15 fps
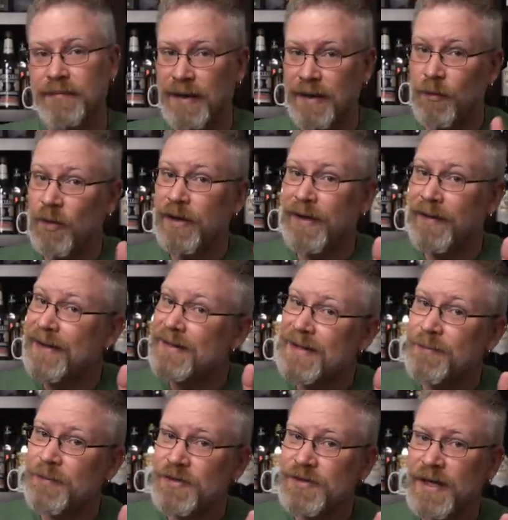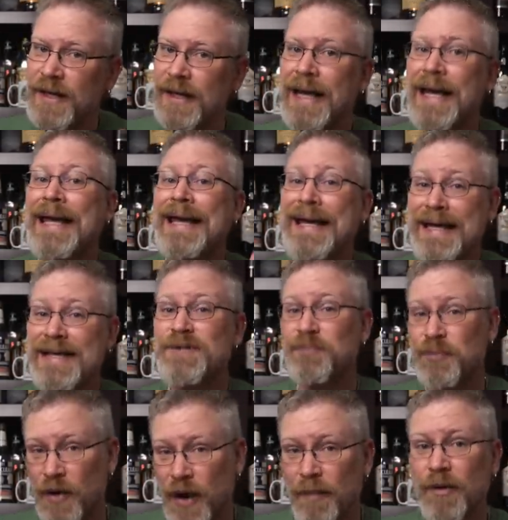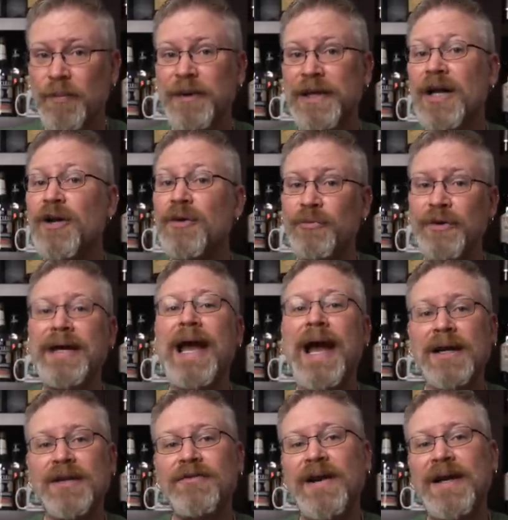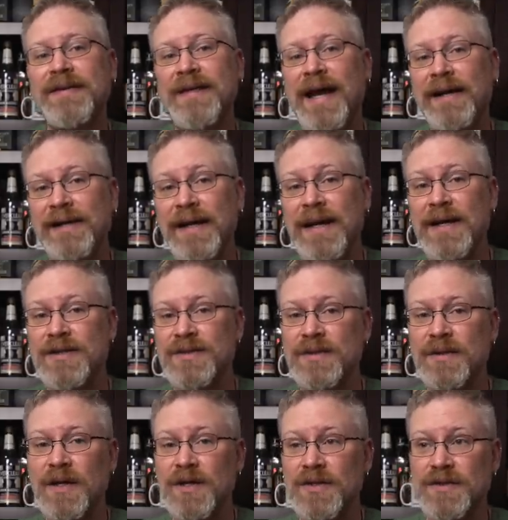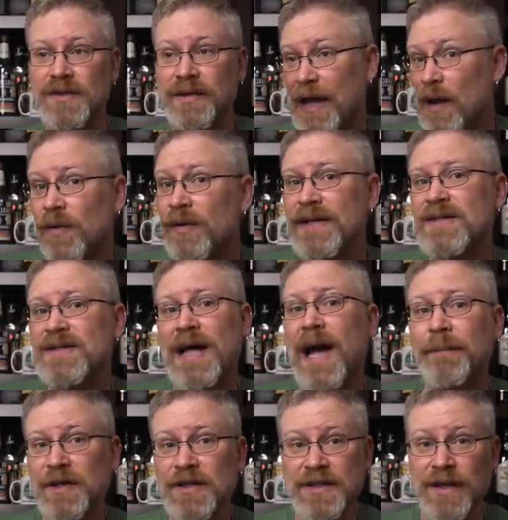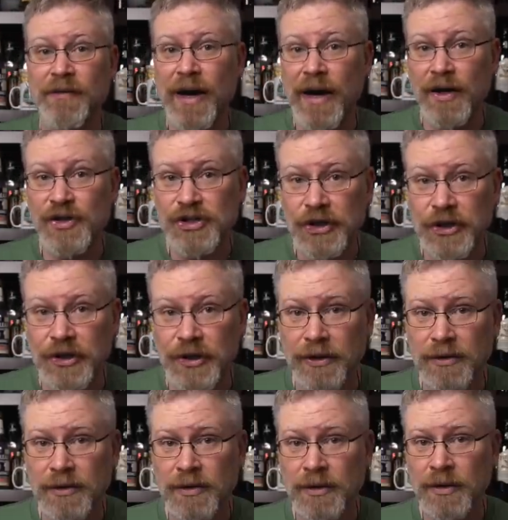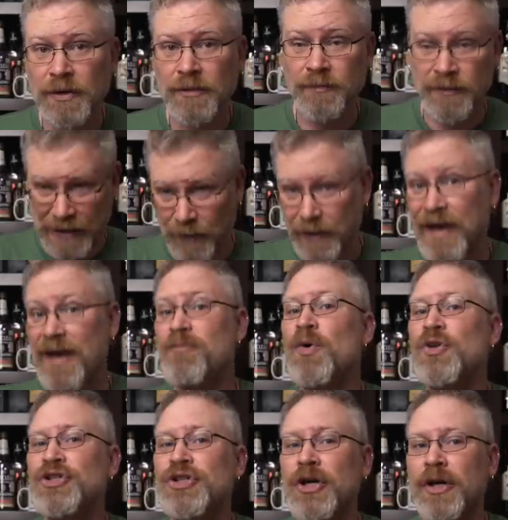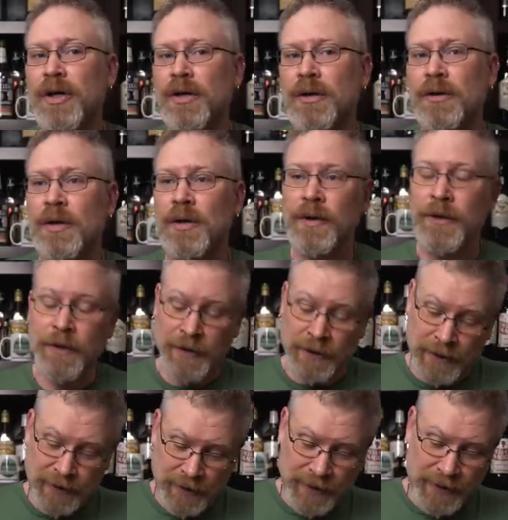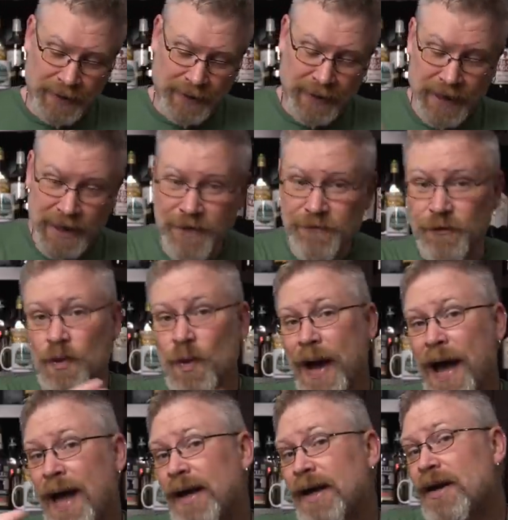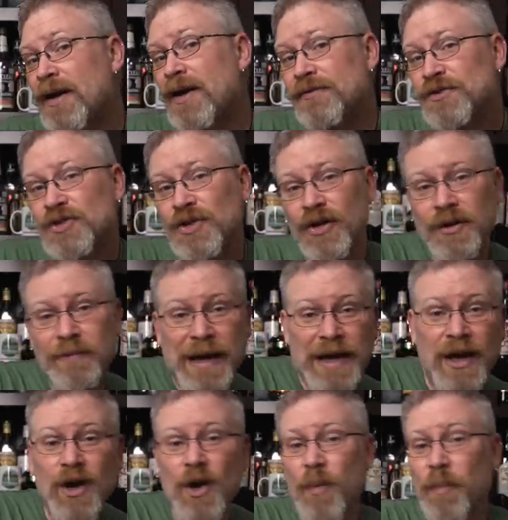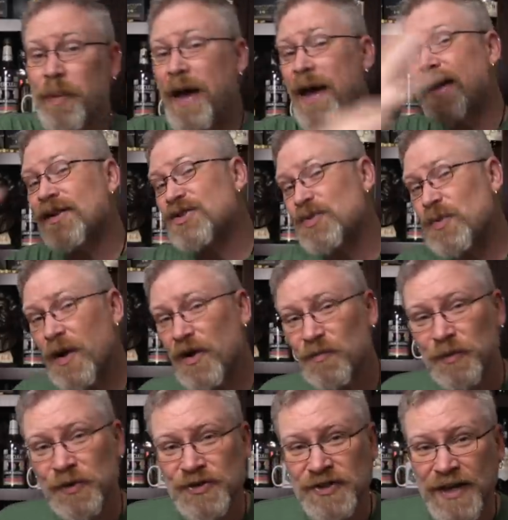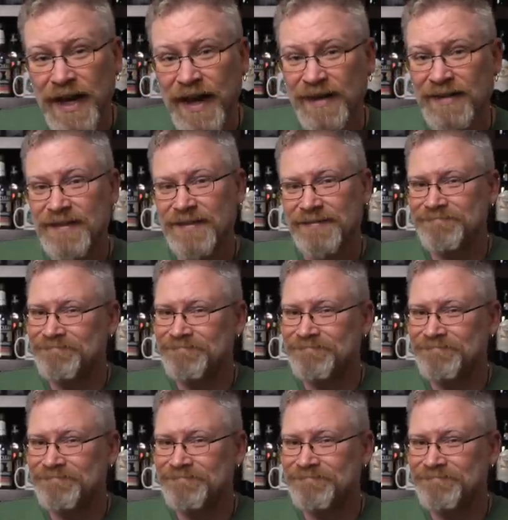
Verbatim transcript: and I'm only at like 10%, it's probably going to reactivate that yeast because they only stopped because they ran out of sugar. Now we gave more sugar. If you added enough sugar to make it go past 12%,